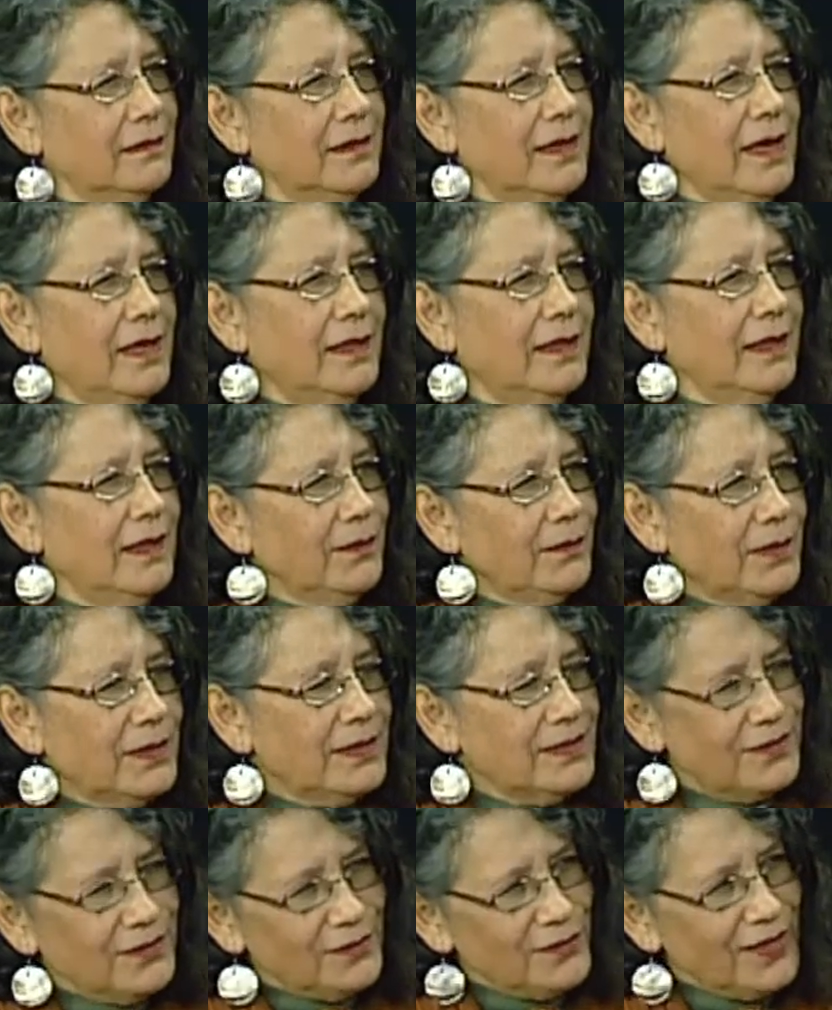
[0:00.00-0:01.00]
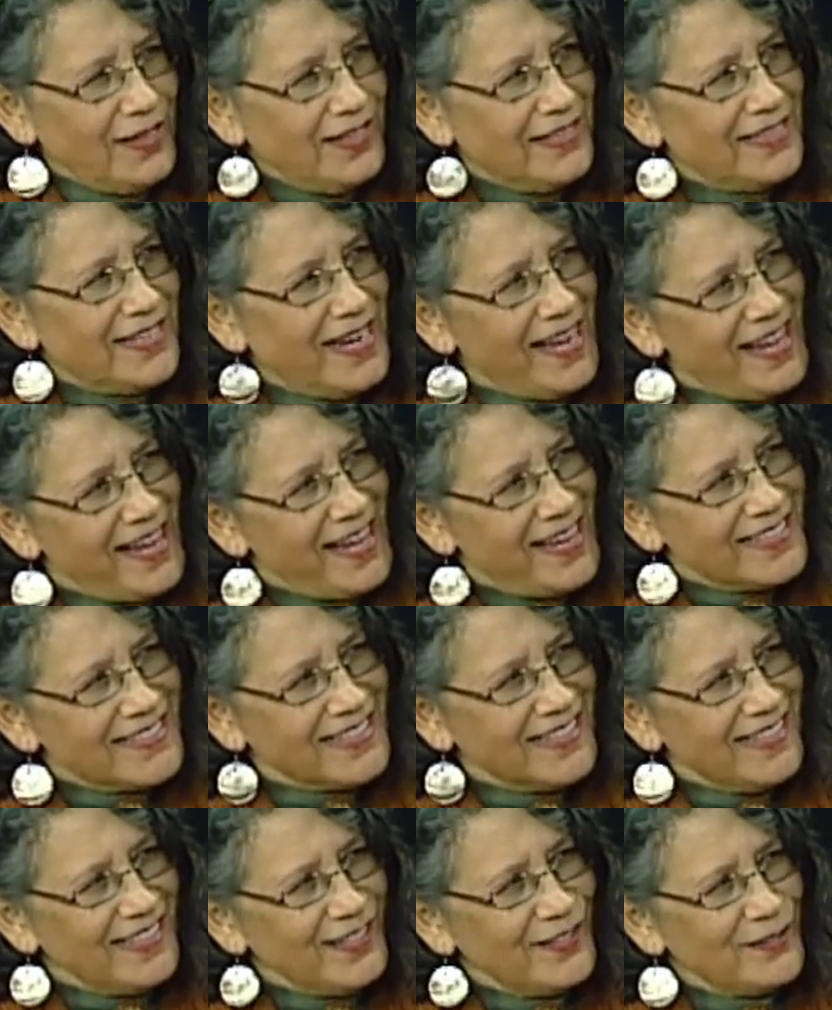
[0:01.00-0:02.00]
I think what you're trying to ask
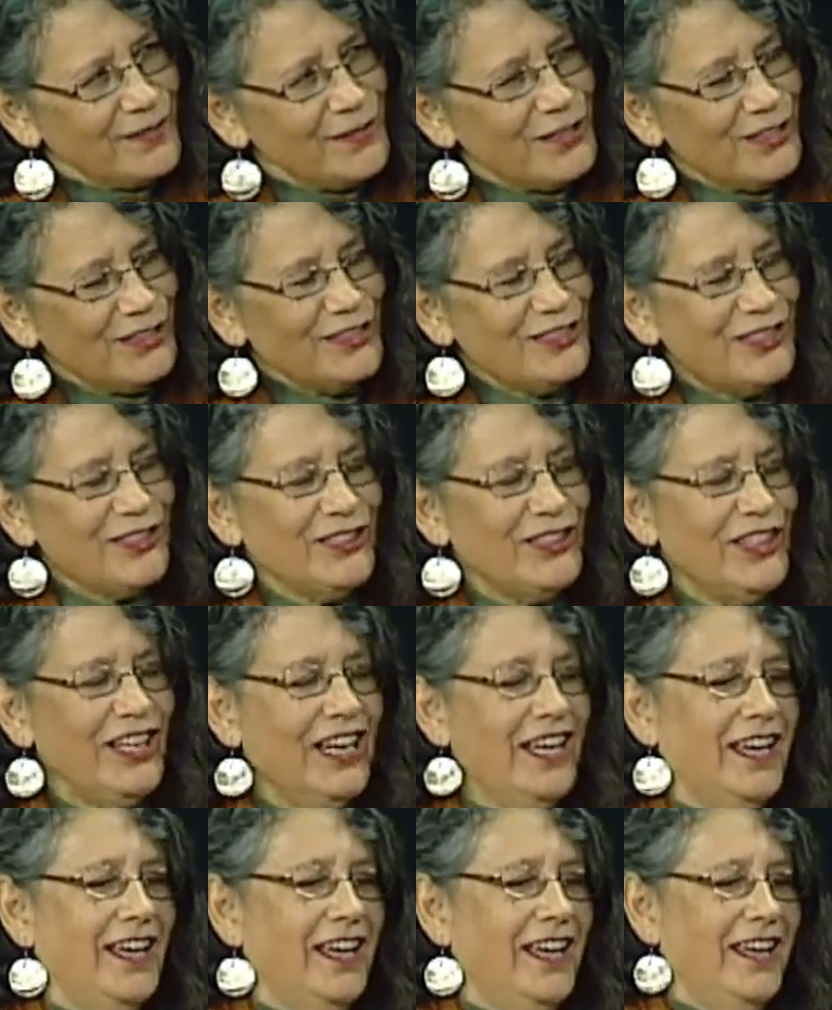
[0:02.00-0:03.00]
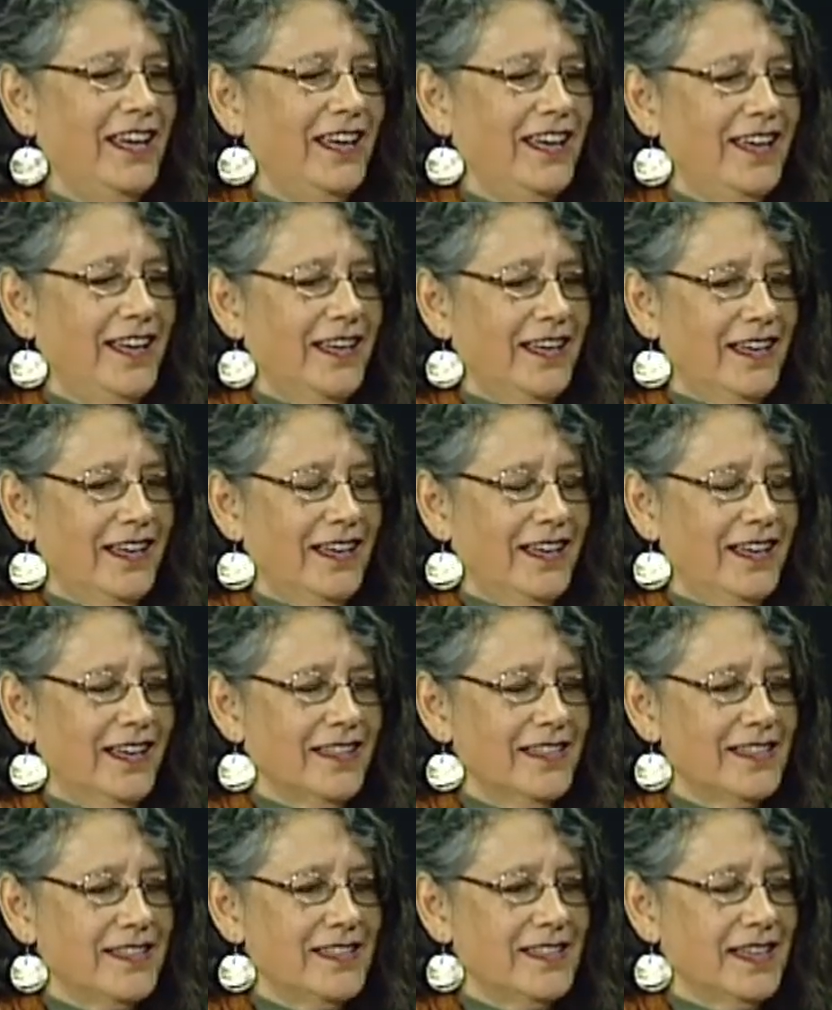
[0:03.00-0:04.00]
here, Walter,
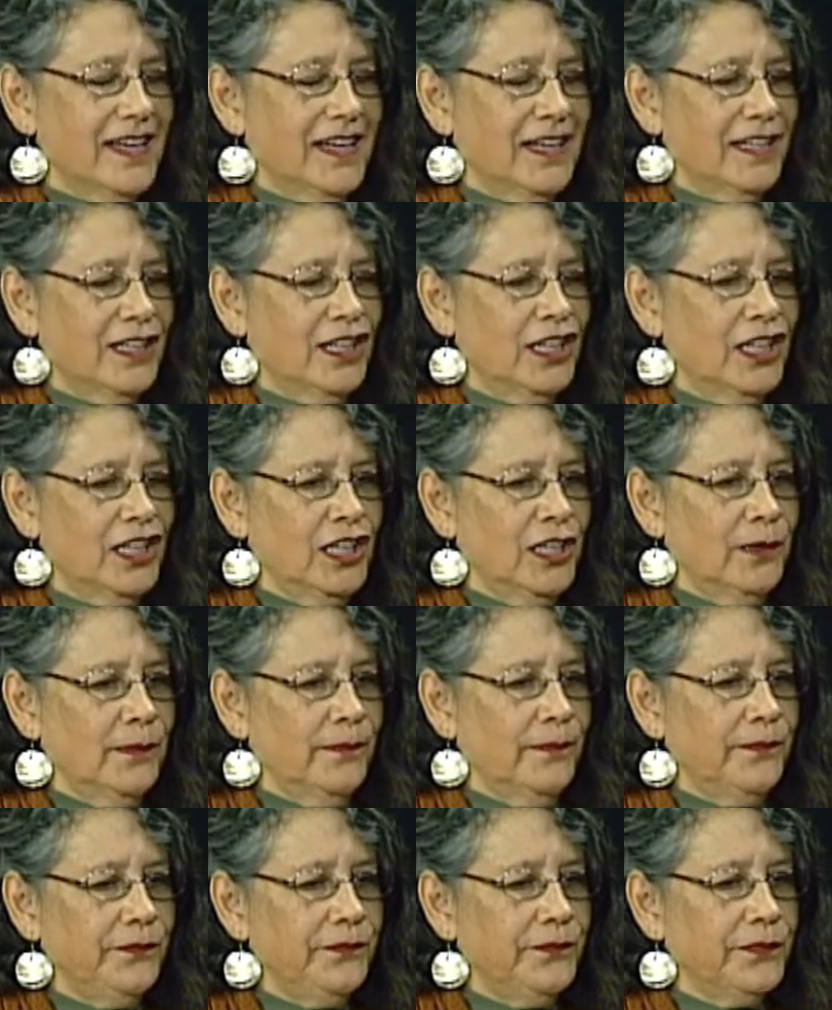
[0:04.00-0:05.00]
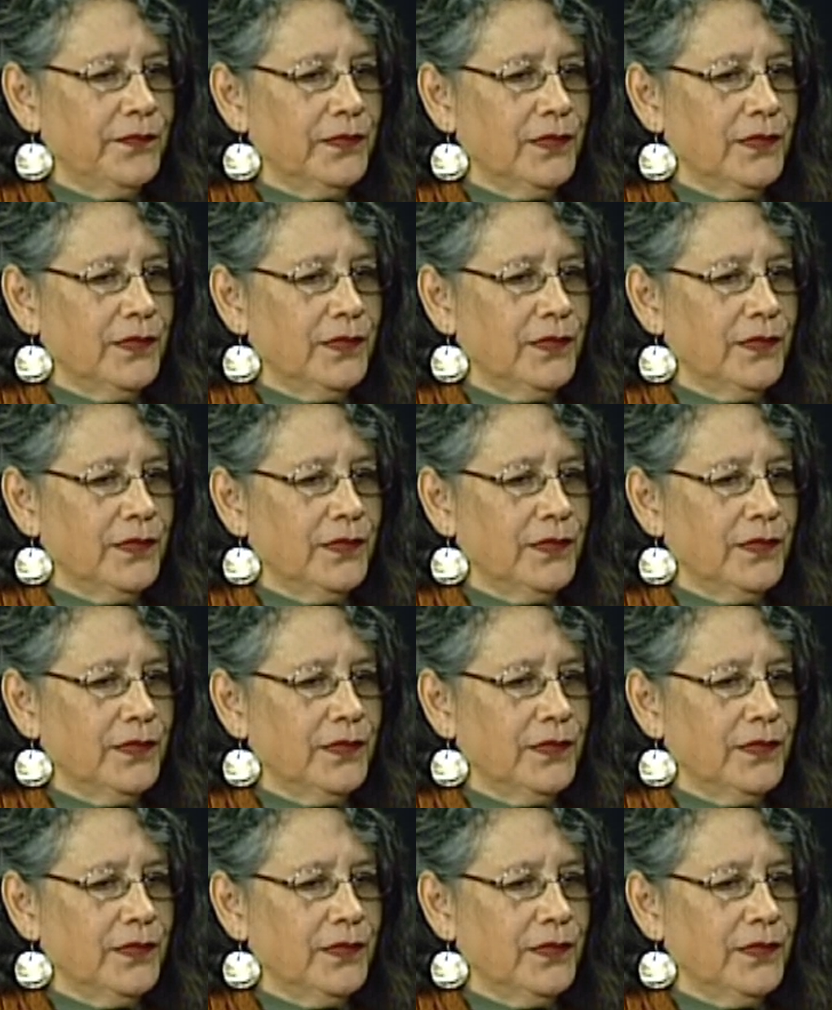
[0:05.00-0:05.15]
is um,